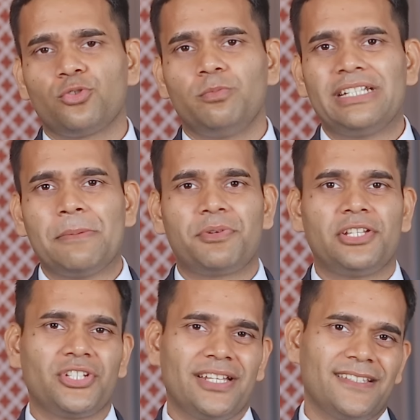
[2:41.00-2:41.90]
the room
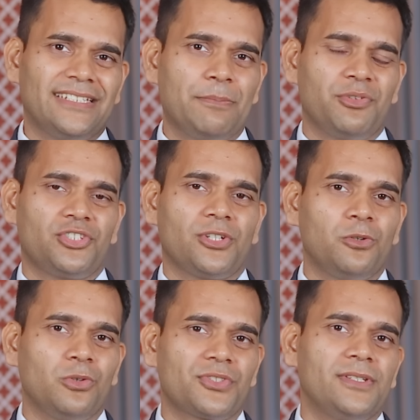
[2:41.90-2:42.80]
temperature. As the
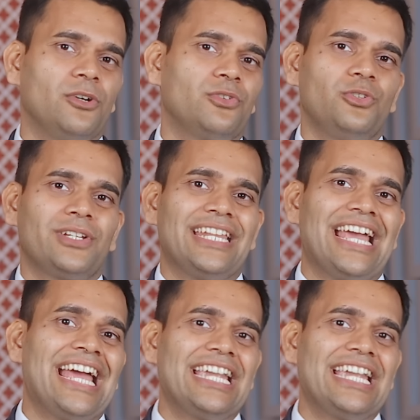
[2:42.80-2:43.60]
temperature goes down, you can